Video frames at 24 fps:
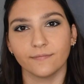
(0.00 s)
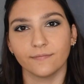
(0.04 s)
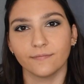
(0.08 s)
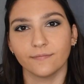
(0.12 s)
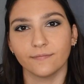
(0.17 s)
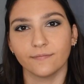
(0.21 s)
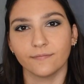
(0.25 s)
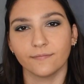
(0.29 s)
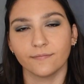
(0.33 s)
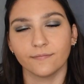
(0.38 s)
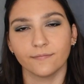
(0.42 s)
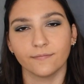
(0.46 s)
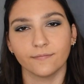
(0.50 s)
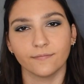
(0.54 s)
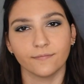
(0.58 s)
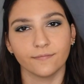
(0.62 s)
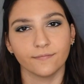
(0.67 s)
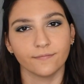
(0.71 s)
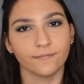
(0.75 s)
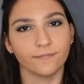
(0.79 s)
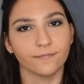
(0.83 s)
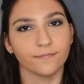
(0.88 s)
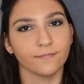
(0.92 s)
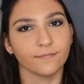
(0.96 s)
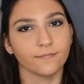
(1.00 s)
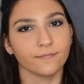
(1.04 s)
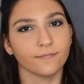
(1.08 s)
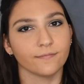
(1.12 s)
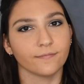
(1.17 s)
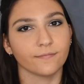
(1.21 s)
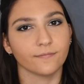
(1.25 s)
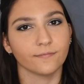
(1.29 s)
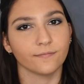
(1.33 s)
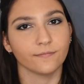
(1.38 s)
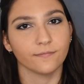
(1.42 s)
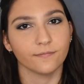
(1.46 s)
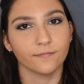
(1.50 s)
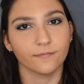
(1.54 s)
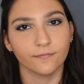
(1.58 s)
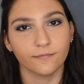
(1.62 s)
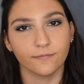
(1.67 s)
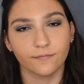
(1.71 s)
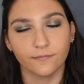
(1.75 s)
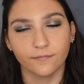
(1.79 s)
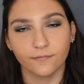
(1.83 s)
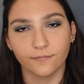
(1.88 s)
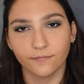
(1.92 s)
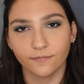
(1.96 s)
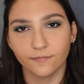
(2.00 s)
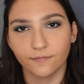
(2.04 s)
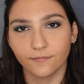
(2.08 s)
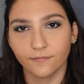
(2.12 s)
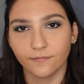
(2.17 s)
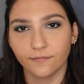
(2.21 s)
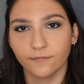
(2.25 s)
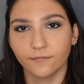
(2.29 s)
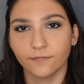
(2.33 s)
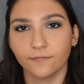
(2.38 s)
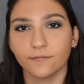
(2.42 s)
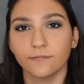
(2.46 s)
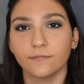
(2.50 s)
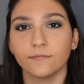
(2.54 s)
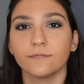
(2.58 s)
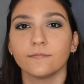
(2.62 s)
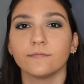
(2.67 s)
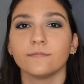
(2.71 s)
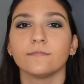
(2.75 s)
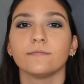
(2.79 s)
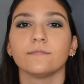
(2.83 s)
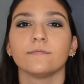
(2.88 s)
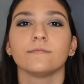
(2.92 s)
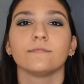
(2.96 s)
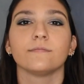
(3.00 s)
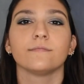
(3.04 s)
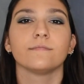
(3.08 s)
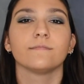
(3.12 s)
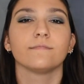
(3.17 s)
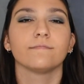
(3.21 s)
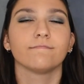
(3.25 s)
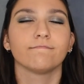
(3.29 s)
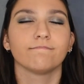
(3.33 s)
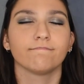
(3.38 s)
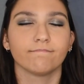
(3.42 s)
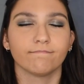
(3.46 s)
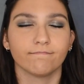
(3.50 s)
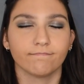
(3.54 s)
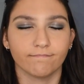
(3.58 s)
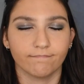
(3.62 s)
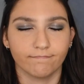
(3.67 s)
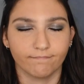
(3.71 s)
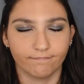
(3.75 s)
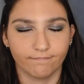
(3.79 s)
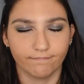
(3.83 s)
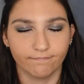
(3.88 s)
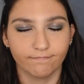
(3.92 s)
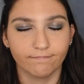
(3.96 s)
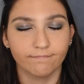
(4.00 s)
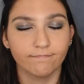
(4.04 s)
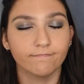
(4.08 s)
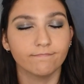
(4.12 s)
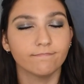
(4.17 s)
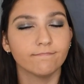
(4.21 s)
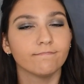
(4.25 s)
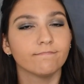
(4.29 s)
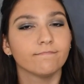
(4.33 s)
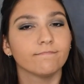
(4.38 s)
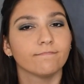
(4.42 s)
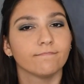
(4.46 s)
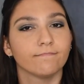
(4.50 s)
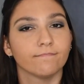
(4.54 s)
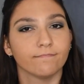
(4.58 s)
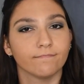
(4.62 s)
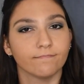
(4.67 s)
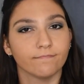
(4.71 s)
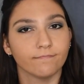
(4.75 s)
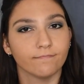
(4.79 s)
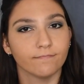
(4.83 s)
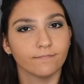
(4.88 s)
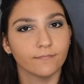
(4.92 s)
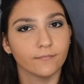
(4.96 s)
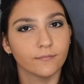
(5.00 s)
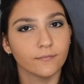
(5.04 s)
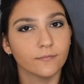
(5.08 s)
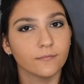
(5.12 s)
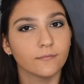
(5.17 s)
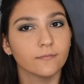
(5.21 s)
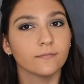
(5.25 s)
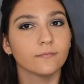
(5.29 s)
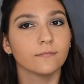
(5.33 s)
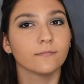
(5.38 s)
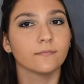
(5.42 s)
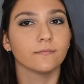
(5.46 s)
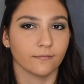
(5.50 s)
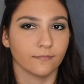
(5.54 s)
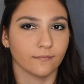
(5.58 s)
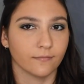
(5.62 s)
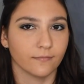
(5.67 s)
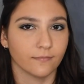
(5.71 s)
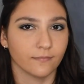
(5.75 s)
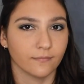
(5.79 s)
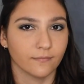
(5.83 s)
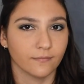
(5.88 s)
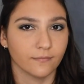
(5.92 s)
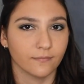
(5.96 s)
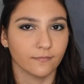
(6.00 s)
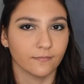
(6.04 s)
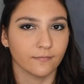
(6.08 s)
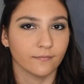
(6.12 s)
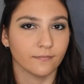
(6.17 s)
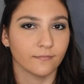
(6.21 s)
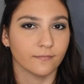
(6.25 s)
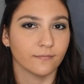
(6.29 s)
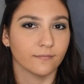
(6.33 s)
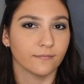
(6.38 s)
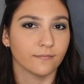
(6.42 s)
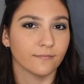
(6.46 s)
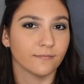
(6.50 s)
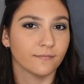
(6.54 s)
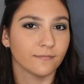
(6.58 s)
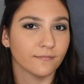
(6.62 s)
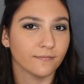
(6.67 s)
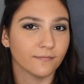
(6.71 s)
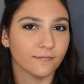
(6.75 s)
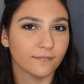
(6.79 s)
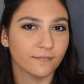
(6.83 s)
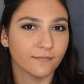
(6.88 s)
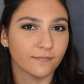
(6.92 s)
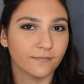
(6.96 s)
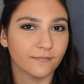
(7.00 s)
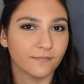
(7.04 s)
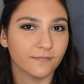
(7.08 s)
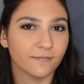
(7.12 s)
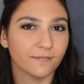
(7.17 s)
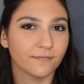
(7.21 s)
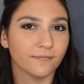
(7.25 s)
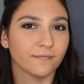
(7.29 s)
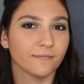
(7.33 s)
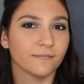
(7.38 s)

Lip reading: The person shown says nothing.